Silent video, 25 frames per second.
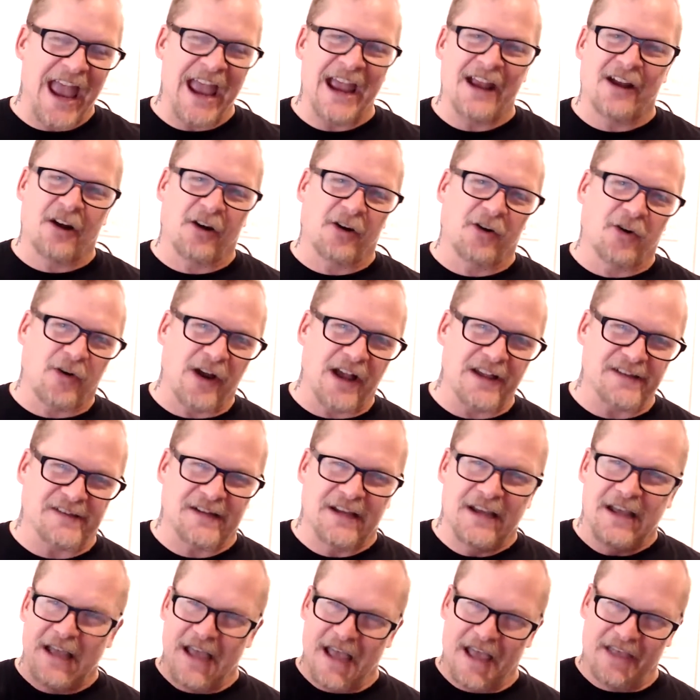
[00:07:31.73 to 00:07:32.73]
Anchor
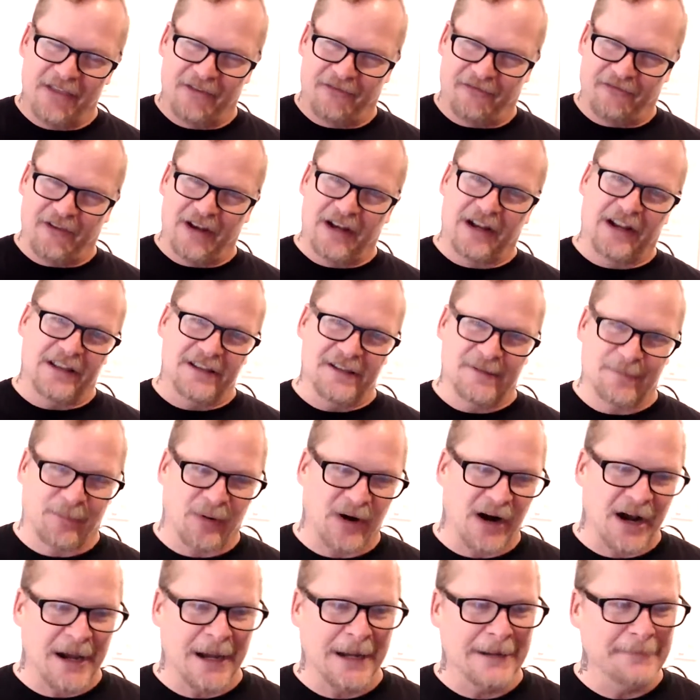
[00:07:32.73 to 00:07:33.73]
Crest and the Finnegan's
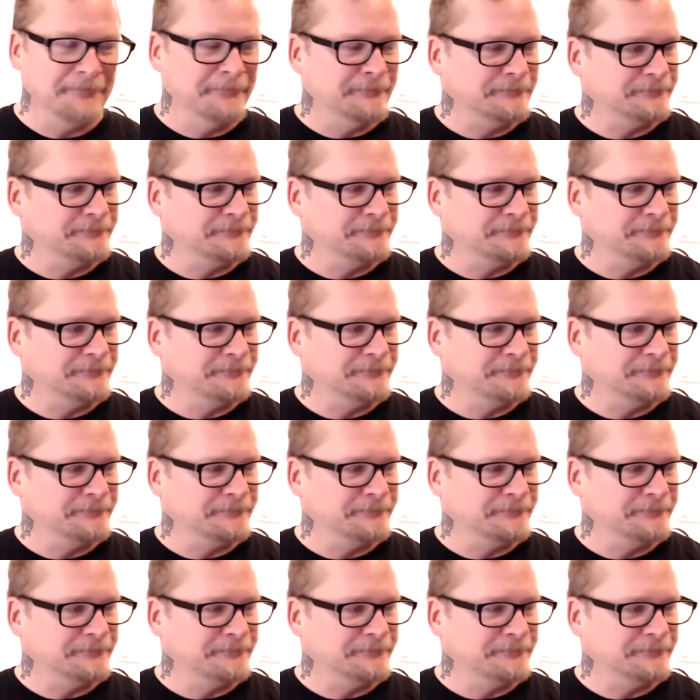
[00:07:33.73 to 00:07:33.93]
Pride.